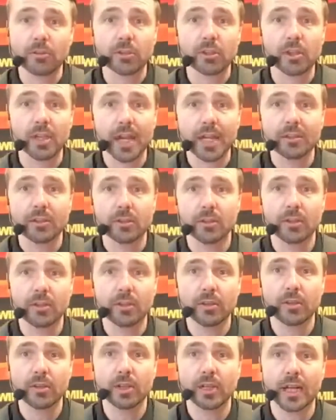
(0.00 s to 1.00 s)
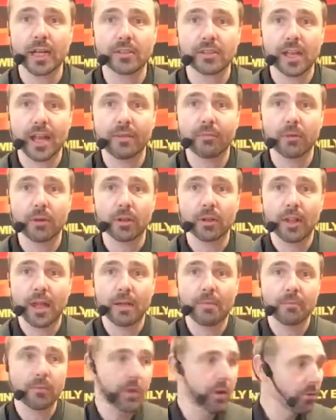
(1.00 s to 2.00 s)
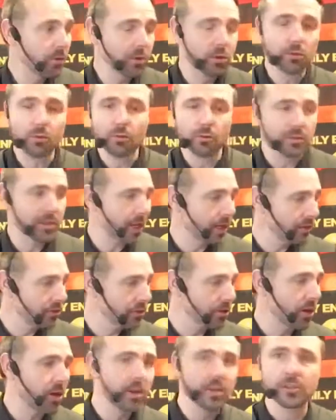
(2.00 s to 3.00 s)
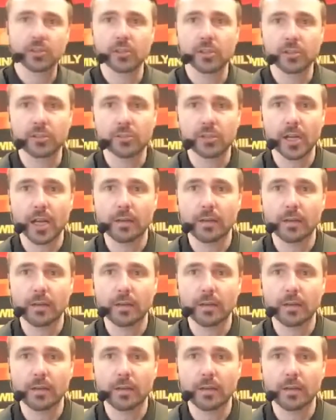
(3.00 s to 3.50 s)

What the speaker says: so you get to have one of them, which are all sanitised and